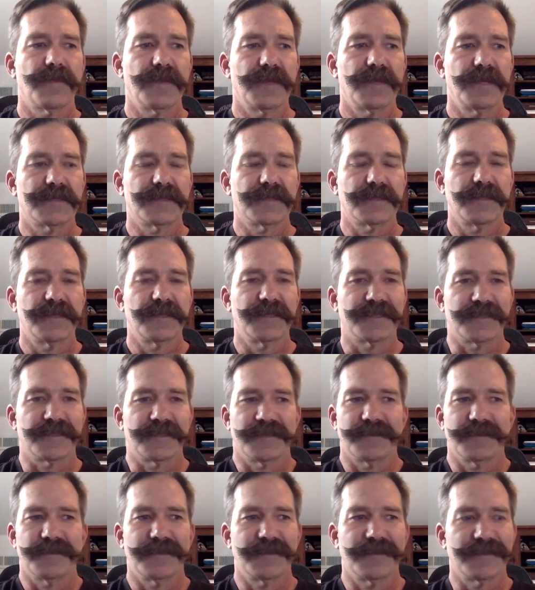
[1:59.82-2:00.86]
It's
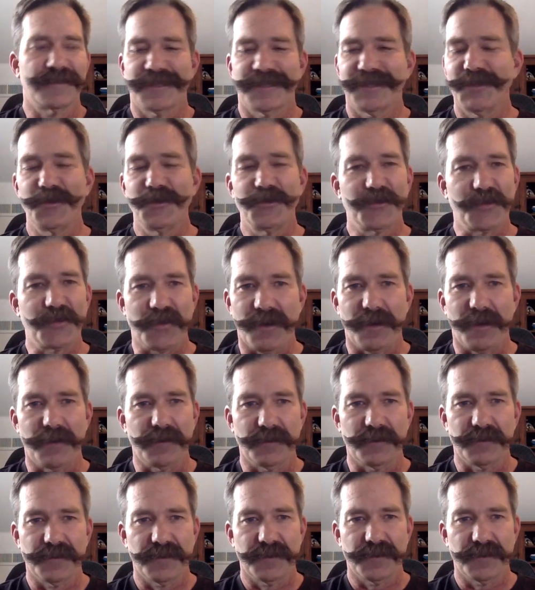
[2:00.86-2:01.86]
a huge problem.